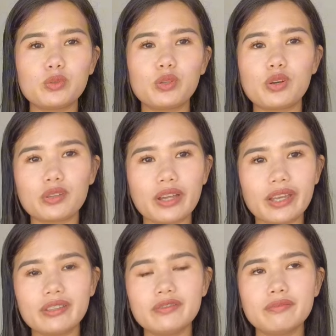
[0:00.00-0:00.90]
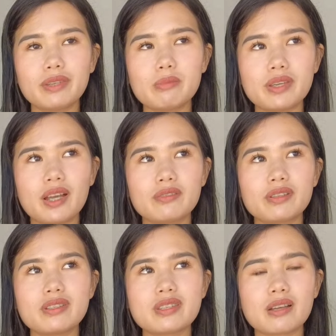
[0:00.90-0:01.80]
long live, maybe
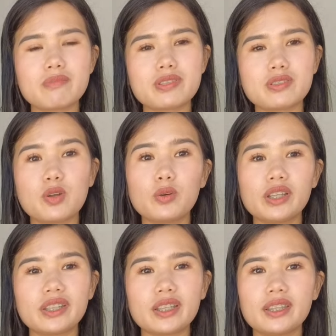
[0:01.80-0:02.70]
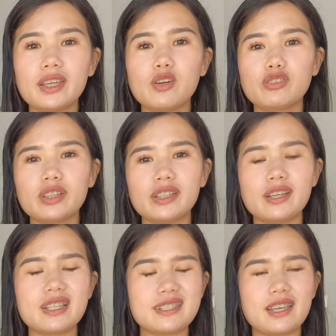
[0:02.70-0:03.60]
100 subs goal in a day only,
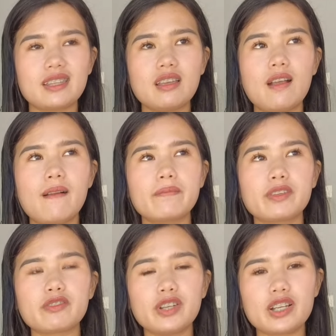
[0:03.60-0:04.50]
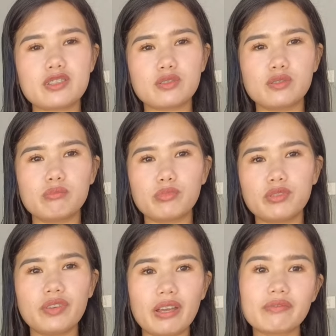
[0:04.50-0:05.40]
that's it, for us to
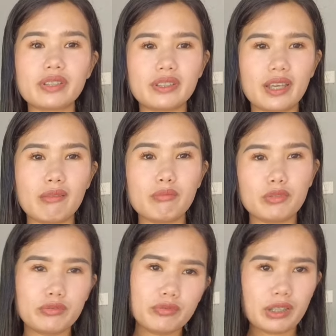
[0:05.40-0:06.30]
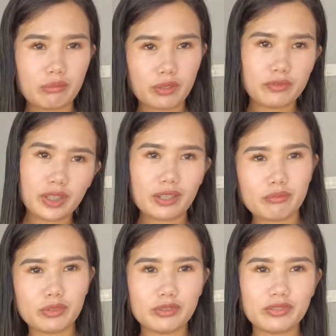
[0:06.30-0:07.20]
move every day, move and move
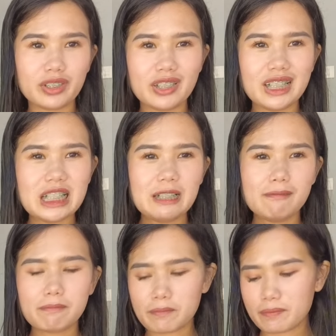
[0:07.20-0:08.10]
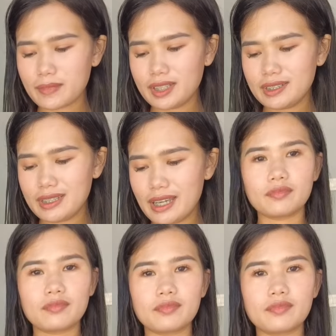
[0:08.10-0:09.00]
and move. Yeah,
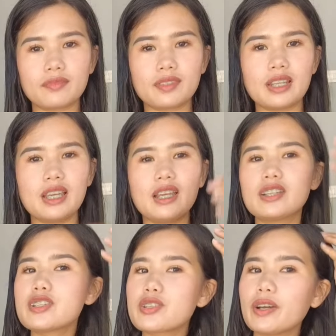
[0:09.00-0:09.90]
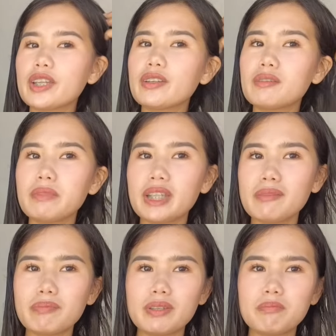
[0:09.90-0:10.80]
so I know many
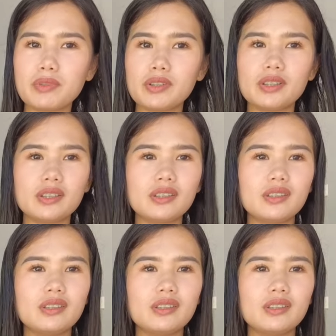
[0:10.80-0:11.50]
people